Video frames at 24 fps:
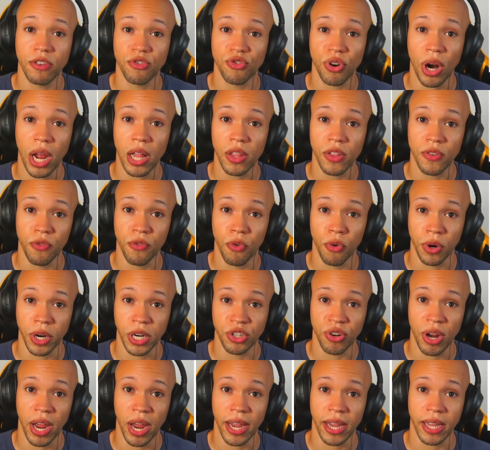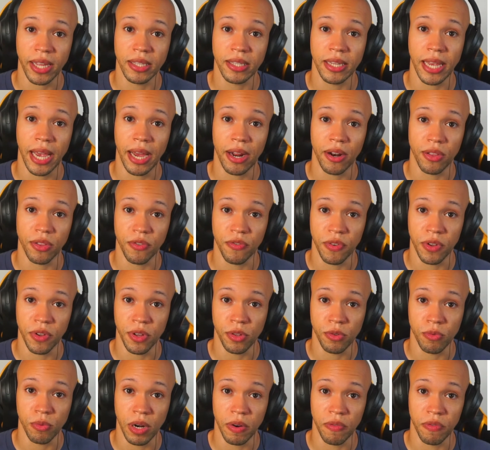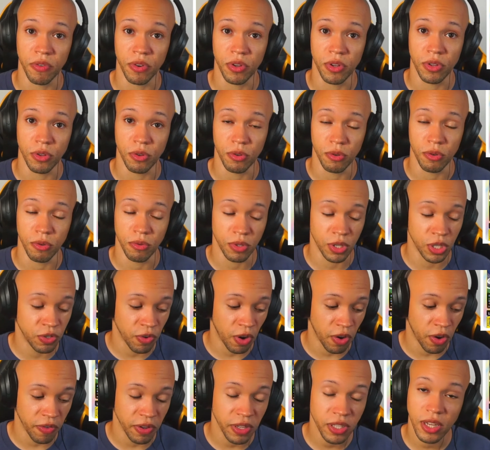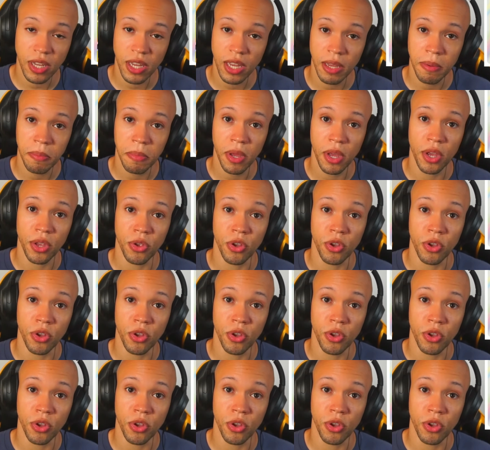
Trial of the 4 Great Dragons out on the field whenever you Digivolve into him,